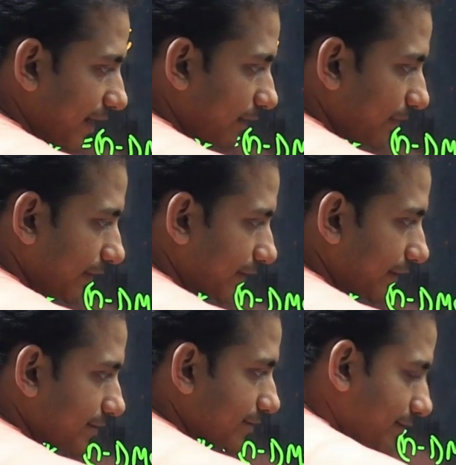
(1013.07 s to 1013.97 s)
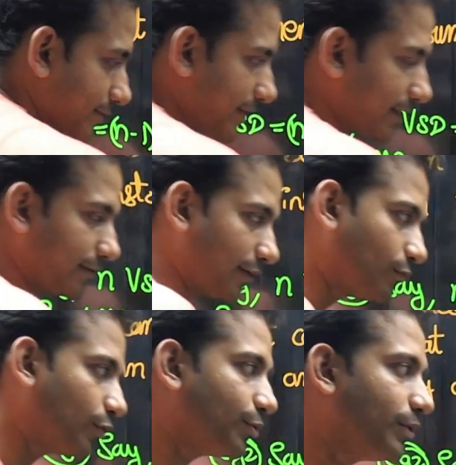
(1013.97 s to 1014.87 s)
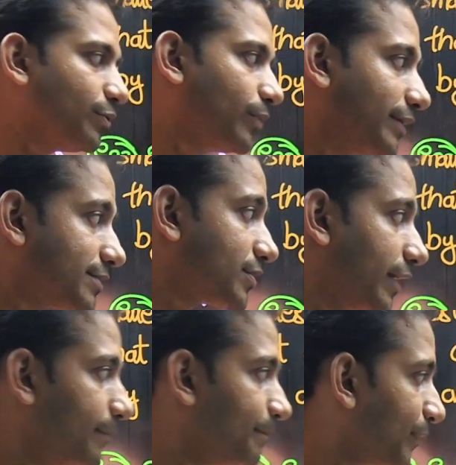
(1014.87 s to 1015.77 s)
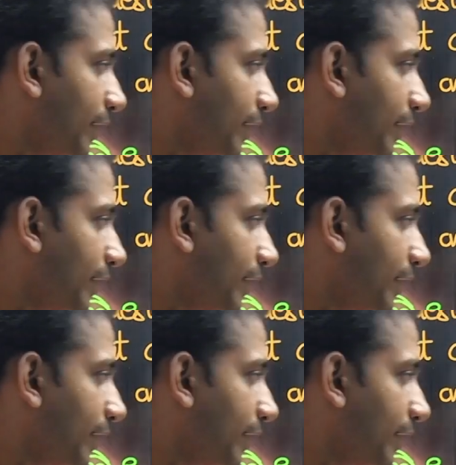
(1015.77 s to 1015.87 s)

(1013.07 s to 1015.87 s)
can be written as, see, now what you need to understand,